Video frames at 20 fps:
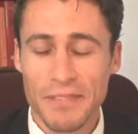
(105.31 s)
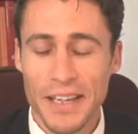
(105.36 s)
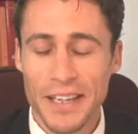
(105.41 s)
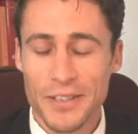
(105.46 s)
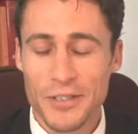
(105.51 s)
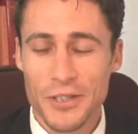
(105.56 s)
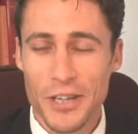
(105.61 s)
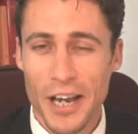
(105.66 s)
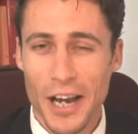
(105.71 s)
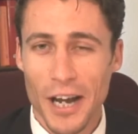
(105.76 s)

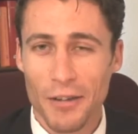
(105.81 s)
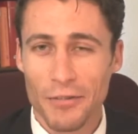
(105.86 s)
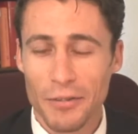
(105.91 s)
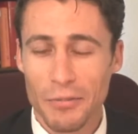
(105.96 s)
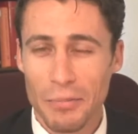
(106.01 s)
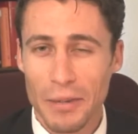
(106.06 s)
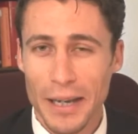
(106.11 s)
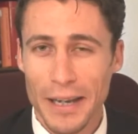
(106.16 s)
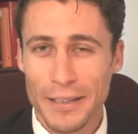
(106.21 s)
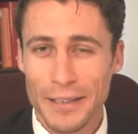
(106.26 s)
it's
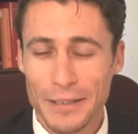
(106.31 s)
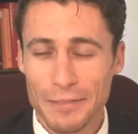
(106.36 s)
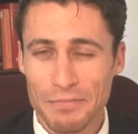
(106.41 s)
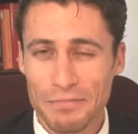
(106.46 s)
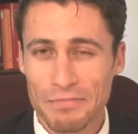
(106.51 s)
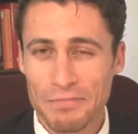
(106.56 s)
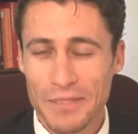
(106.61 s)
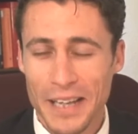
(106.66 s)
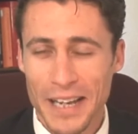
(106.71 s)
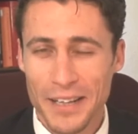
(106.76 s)
Calvin Banyan.
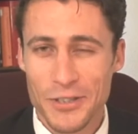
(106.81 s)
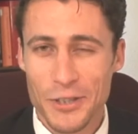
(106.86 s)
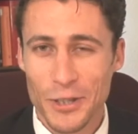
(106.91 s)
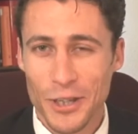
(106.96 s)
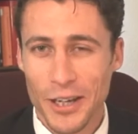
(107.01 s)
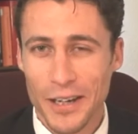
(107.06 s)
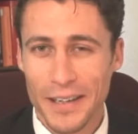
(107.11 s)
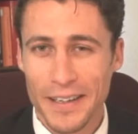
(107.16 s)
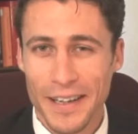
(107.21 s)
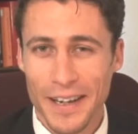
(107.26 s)
Thanks a
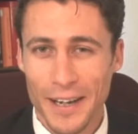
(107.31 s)
lot,